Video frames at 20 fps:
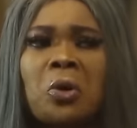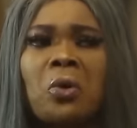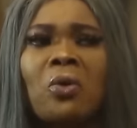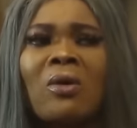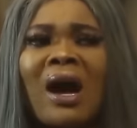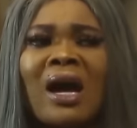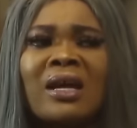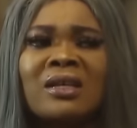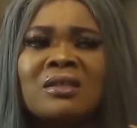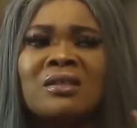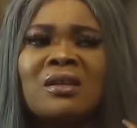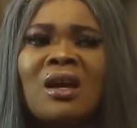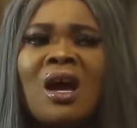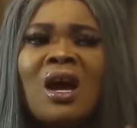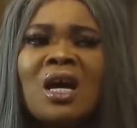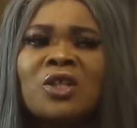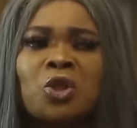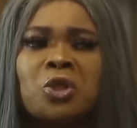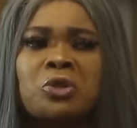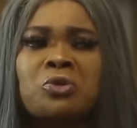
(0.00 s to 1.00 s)
So I
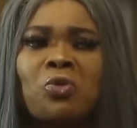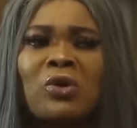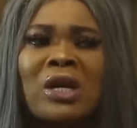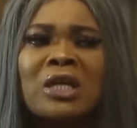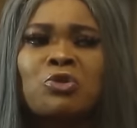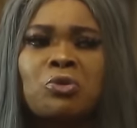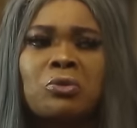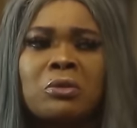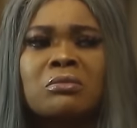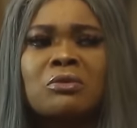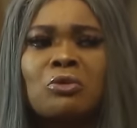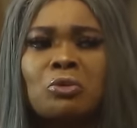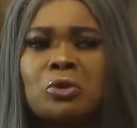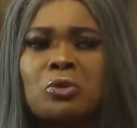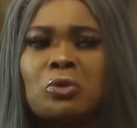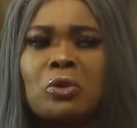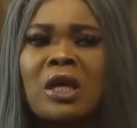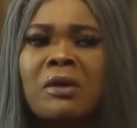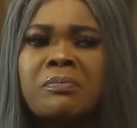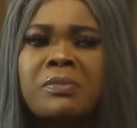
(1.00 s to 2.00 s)
just wanted
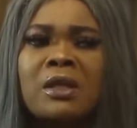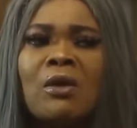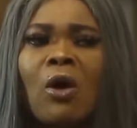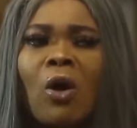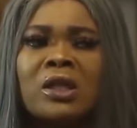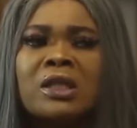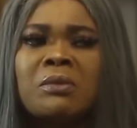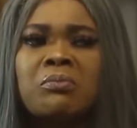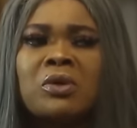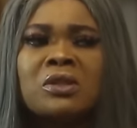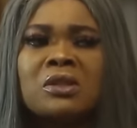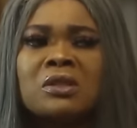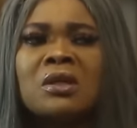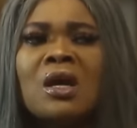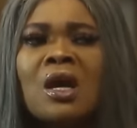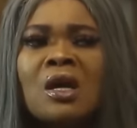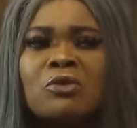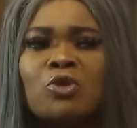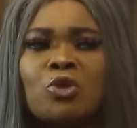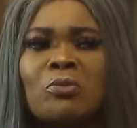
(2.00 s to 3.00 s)
to keep all the
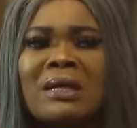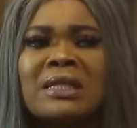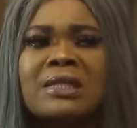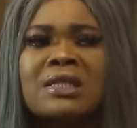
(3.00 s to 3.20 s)
money to